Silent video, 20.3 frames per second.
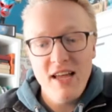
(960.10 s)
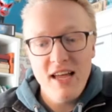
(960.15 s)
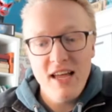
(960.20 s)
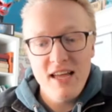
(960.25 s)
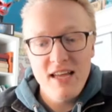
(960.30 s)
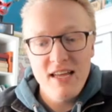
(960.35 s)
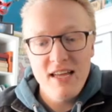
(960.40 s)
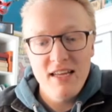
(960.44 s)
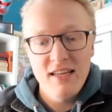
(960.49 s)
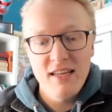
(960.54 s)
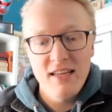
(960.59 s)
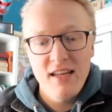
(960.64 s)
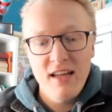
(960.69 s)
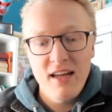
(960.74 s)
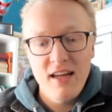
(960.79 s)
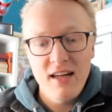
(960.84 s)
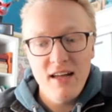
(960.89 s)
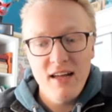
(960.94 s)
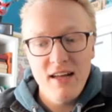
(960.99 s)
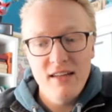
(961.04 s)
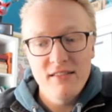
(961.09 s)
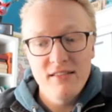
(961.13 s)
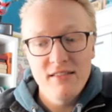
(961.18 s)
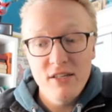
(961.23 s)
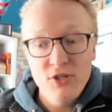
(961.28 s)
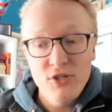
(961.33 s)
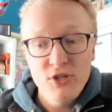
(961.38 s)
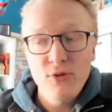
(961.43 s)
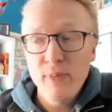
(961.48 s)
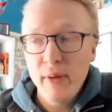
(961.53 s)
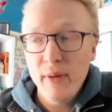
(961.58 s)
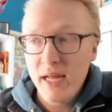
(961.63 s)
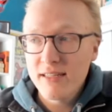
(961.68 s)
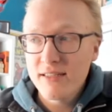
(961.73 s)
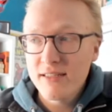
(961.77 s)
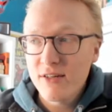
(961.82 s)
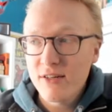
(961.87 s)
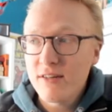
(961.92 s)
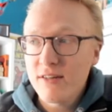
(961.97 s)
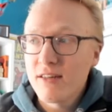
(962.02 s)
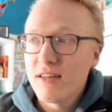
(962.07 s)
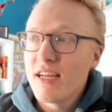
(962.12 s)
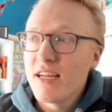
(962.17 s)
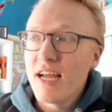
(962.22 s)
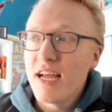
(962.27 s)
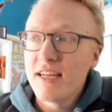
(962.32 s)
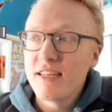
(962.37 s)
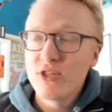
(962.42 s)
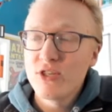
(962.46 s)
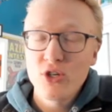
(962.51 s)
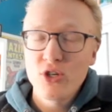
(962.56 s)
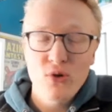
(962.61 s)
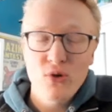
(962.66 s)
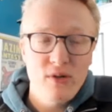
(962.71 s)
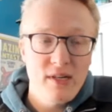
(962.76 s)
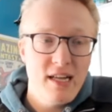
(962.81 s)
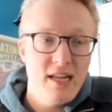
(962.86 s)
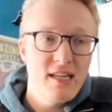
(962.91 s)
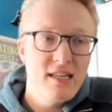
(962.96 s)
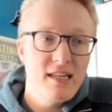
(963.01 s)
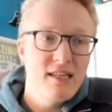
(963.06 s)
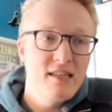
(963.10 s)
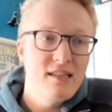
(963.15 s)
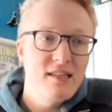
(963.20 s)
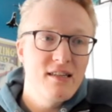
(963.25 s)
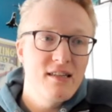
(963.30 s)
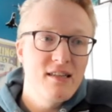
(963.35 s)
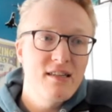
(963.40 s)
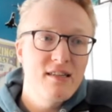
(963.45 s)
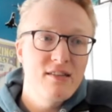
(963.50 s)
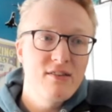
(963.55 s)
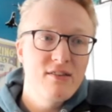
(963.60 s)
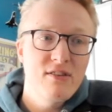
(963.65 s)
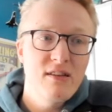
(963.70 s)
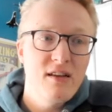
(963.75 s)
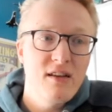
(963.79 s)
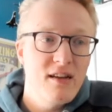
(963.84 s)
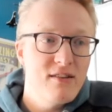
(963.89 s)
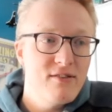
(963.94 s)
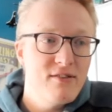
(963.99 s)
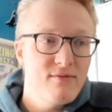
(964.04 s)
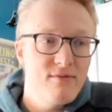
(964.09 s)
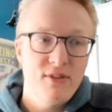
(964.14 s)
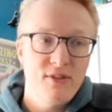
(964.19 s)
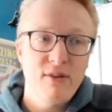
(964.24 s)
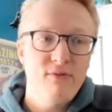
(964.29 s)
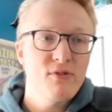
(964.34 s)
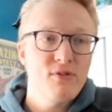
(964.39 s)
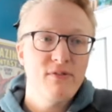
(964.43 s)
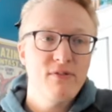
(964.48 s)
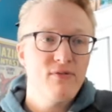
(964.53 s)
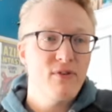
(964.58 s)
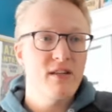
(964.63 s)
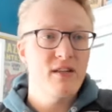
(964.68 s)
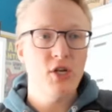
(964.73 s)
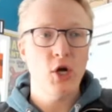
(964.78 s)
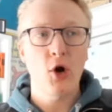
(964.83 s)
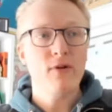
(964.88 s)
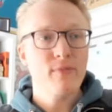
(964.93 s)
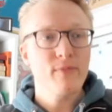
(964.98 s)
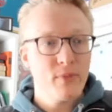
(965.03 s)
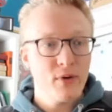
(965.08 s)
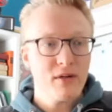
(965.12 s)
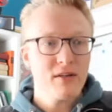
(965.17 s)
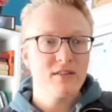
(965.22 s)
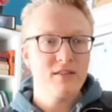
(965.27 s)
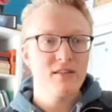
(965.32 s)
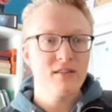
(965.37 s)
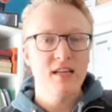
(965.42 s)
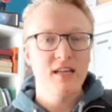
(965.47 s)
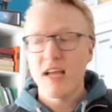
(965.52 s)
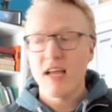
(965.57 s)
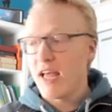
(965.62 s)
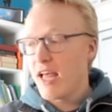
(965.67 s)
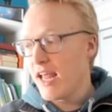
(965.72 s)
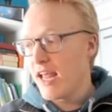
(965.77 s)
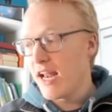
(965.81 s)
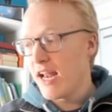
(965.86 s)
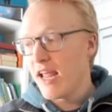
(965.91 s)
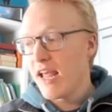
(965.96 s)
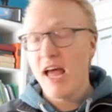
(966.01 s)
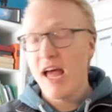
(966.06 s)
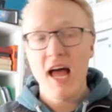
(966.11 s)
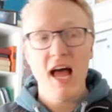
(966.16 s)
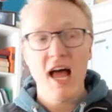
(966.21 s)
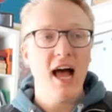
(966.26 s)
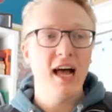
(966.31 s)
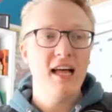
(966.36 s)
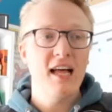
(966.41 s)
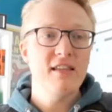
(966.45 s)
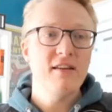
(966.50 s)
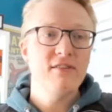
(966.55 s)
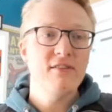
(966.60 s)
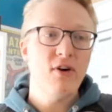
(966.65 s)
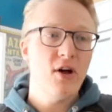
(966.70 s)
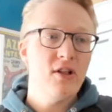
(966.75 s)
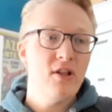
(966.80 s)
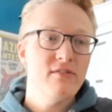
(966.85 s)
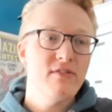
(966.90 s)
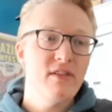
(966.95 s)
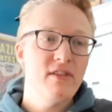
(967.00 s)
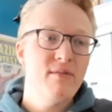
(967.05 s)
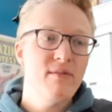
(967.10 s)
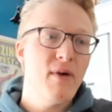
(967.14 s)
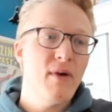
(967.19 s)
a digital painter, and he's created these several different art books, and I love all of them.